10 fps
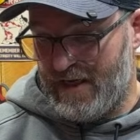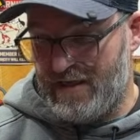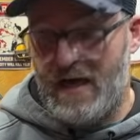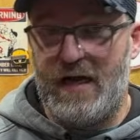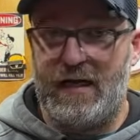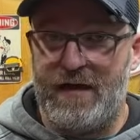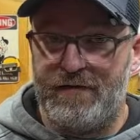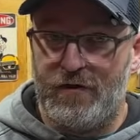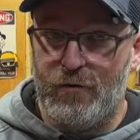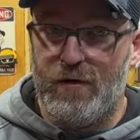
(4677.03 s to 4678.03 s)
I got
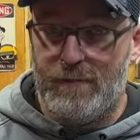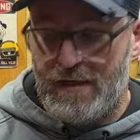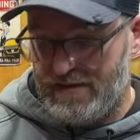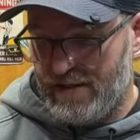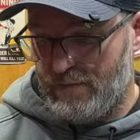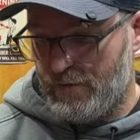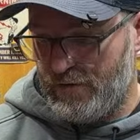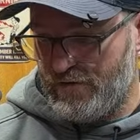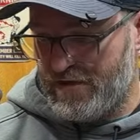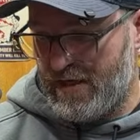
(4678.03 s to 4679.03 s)
the new M18 one.
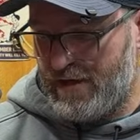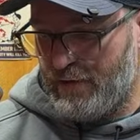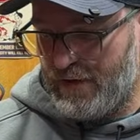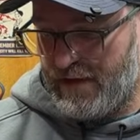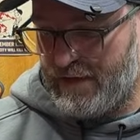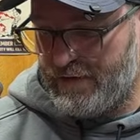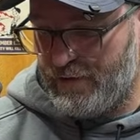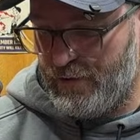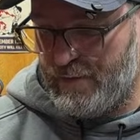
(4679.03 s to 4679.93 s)
You said I know they got the new